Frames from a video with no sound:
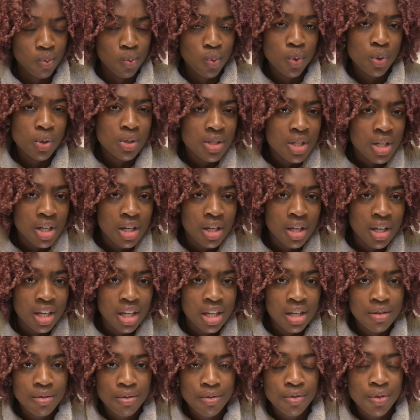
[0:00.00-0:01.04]
water
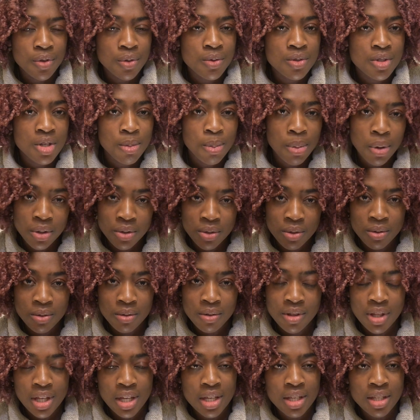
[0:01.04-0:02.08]
infuser
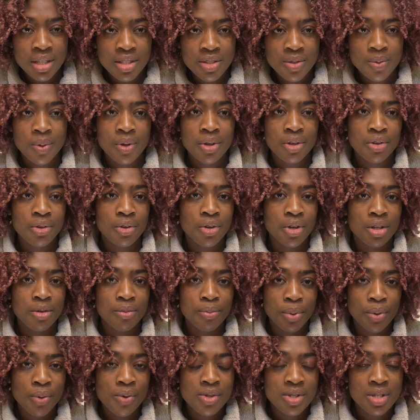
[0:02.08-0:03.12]
bottle things where you can
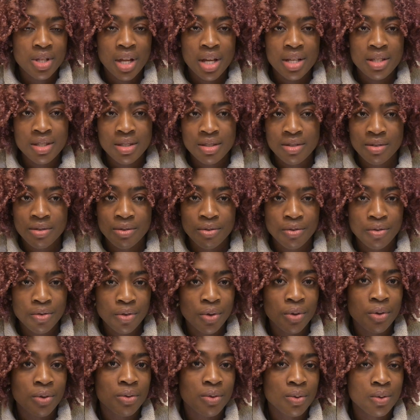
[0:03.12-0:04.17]
put slices of
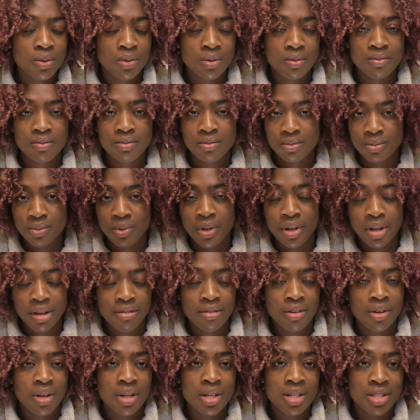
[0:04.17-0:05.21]
fruit or
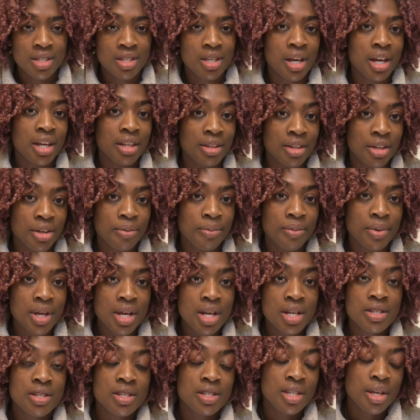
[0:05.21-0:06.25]
whatever inside them.
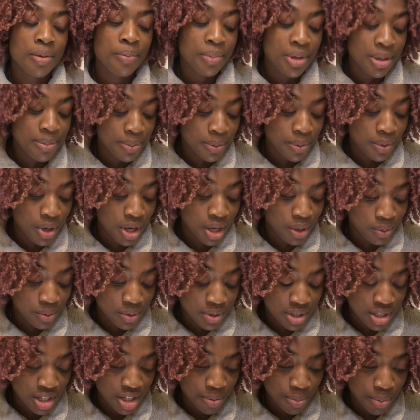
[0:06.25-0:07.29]
So some people I
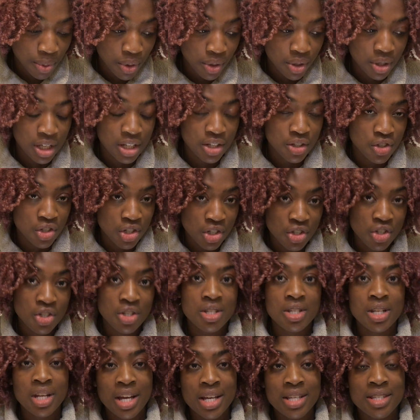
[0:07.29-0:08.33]
would see put like ginger
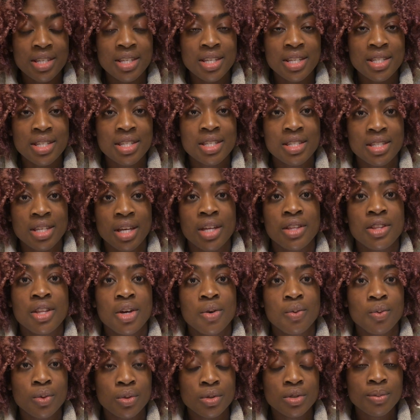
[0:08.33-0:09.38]
slices inside
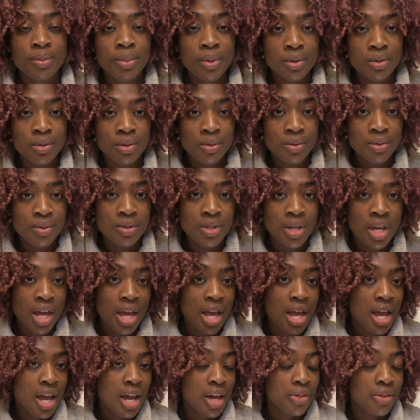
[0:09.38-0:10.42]
their water bottles
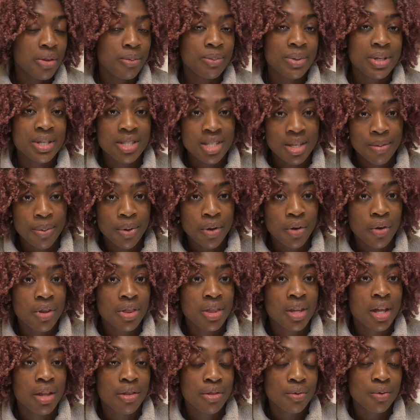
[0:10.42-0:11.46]
and then be sipping
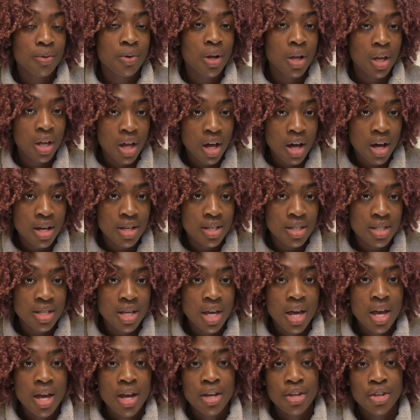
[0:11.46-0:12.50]
on that through class.
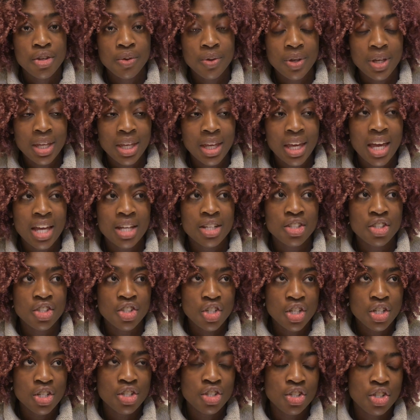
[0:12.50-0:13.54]
You can get
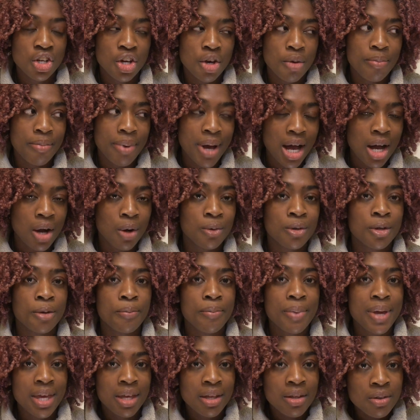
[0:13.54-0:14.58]
ginger powder
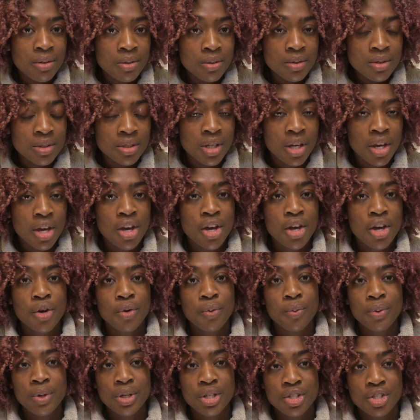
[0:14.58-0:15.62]
pills,
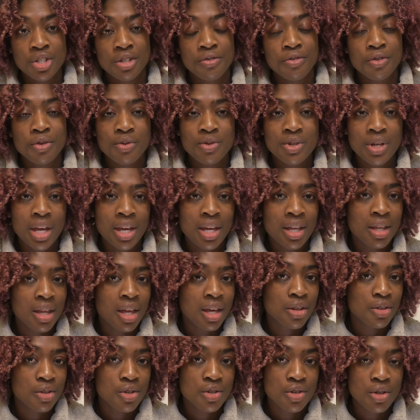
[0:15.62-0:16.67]
which if you take
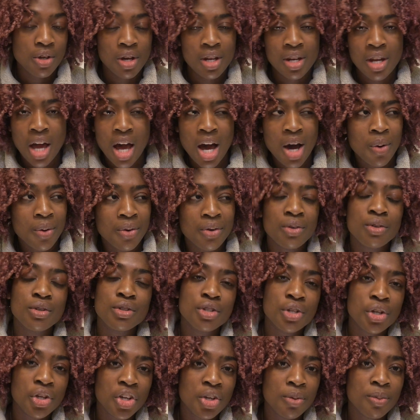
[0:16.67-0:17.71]
like an hour or
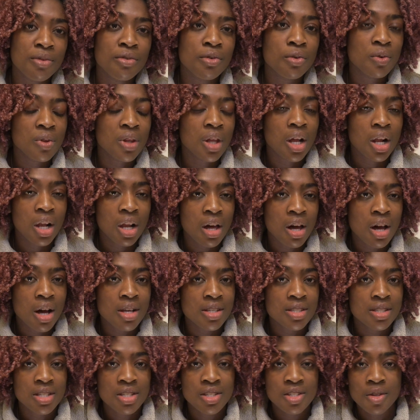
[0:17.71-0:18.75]
2 before the
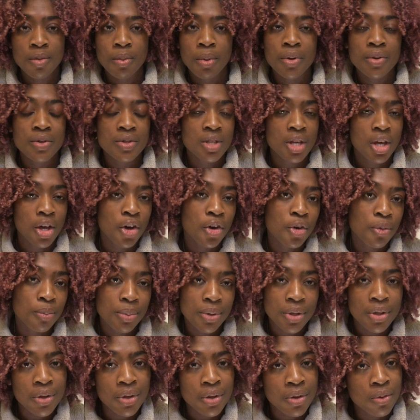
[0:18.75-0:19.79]
class, it's supposed to help
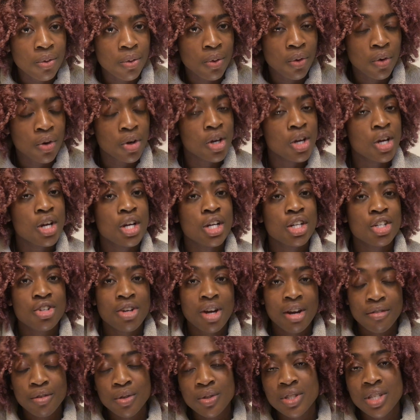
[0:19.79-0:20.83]
you, or
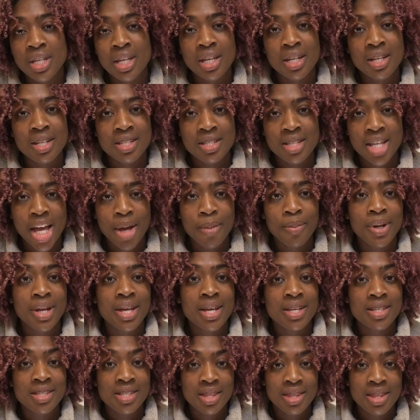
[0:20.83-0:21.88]
travel sickness
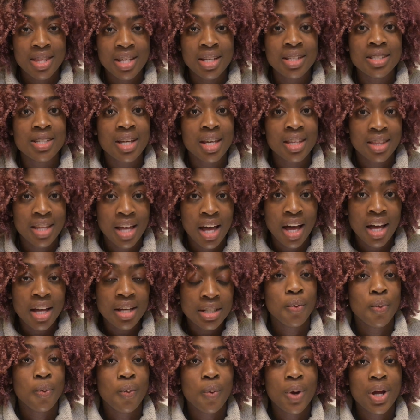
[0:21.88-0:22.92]
tablets and things like that.
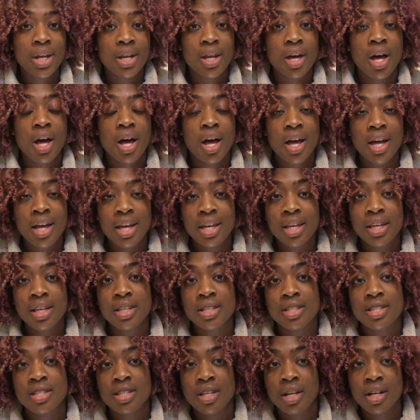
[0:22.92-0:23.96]
When I
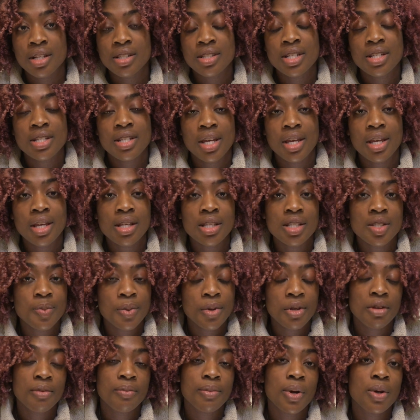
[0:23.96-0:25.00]
started taking
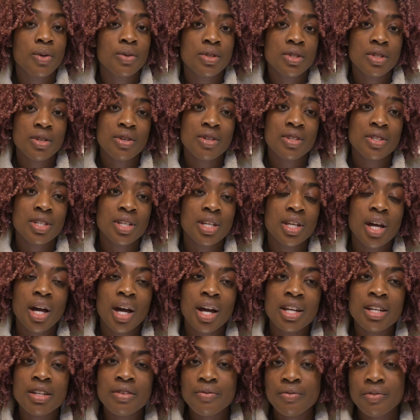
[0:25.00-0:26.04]
spinning pole seriously,
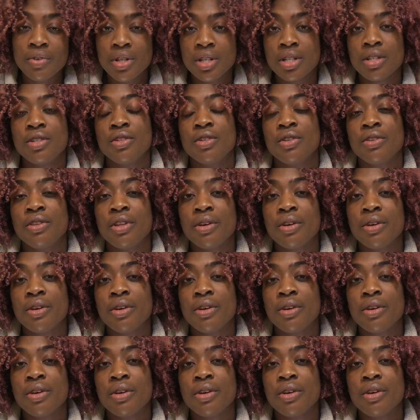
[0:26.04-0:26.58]
I didn't really do